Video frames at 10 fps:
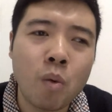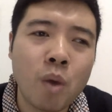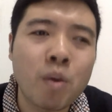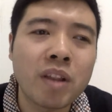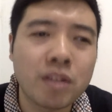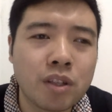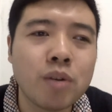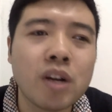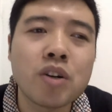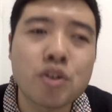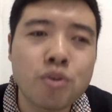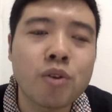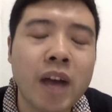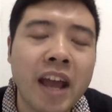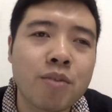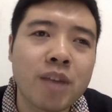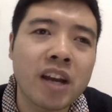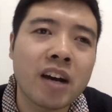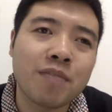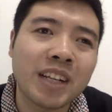We went to a rural
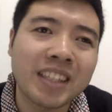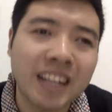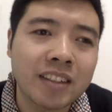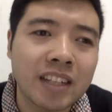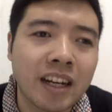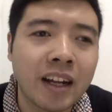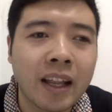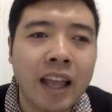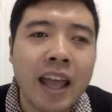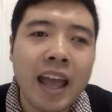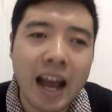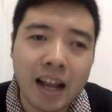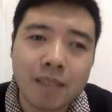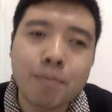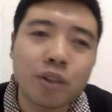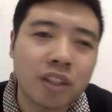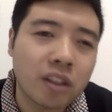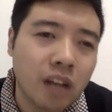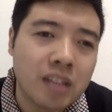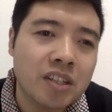area of downtown and
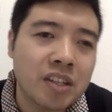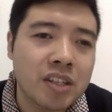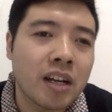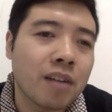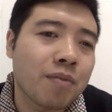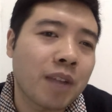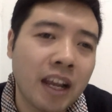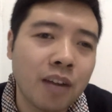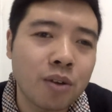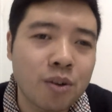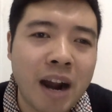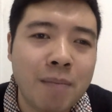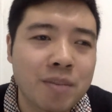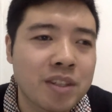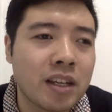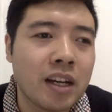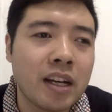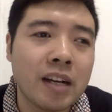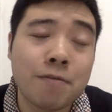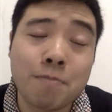bought dozens of kilograms
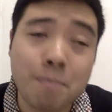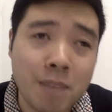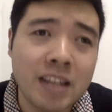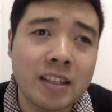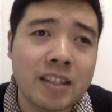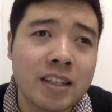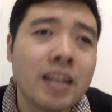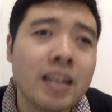of meat